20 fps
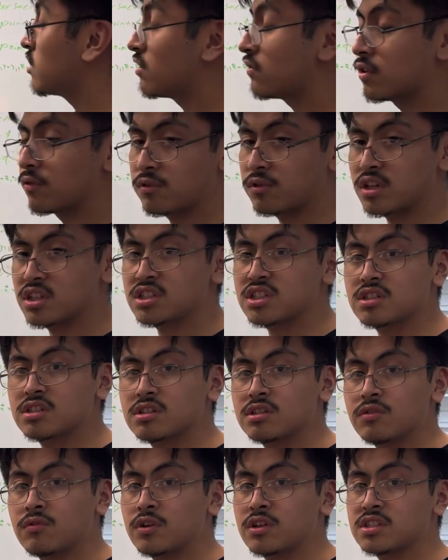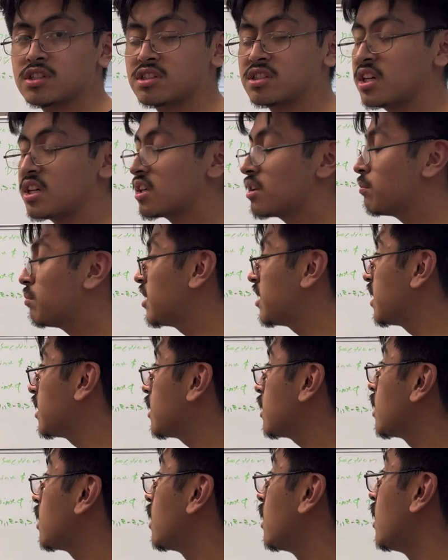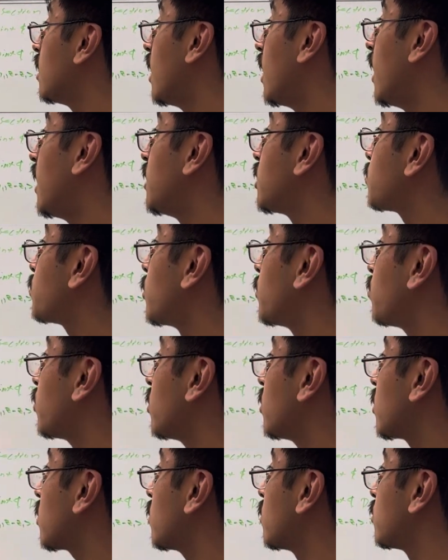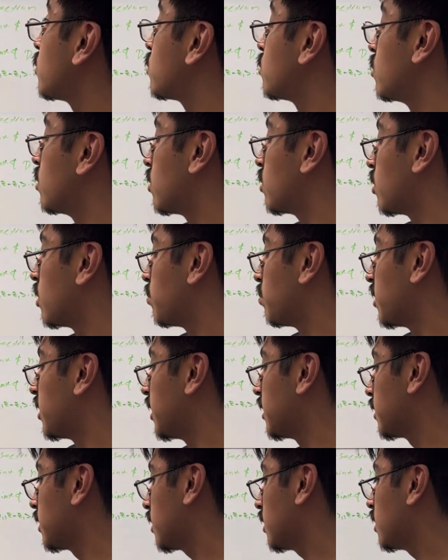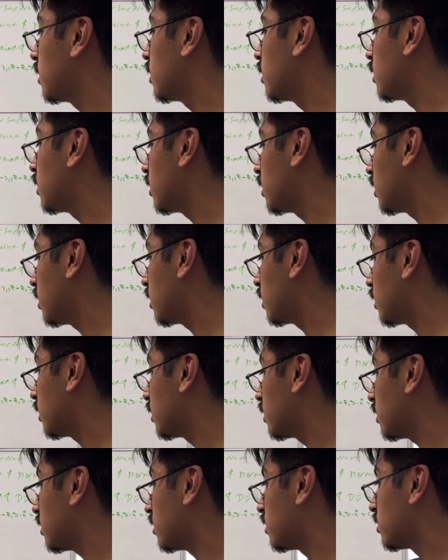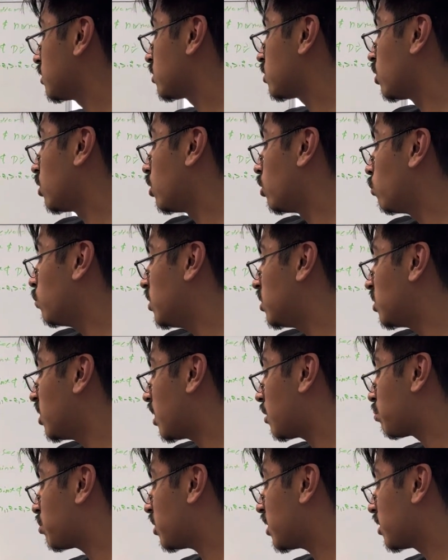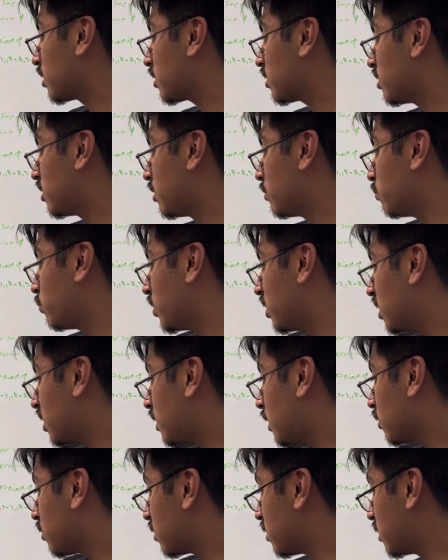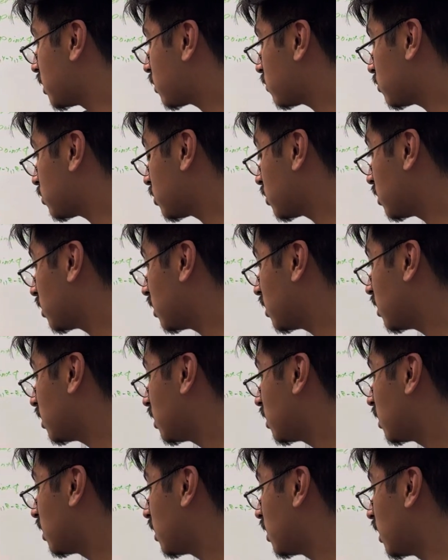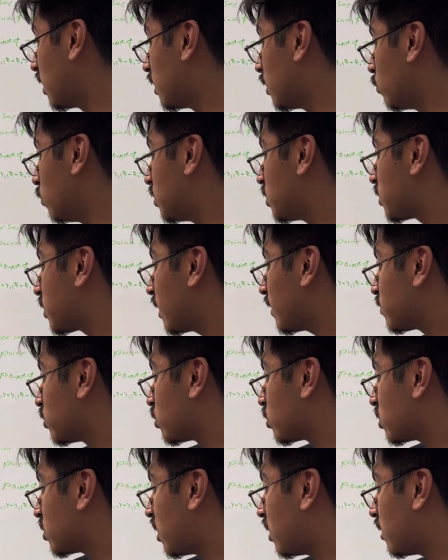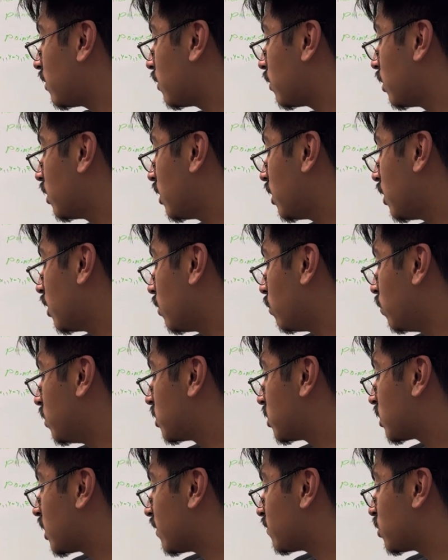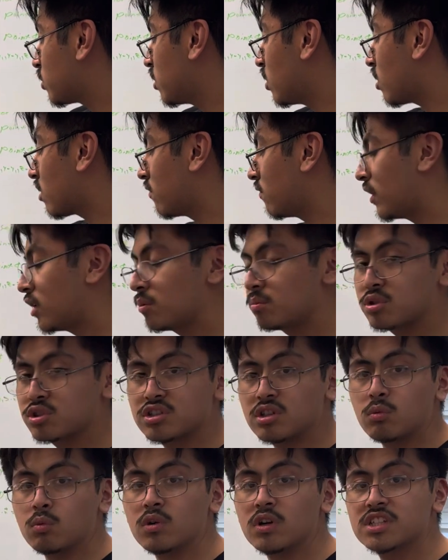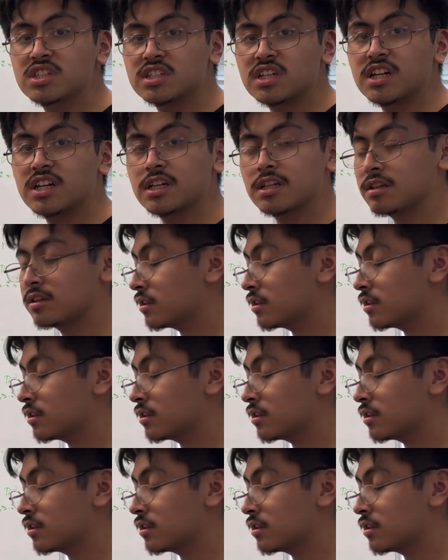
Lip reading: of the first and second plane and is perpendicular to the third plane. So we dot product them, we get out this, and then we just have to solve. We just have to get our variables on one side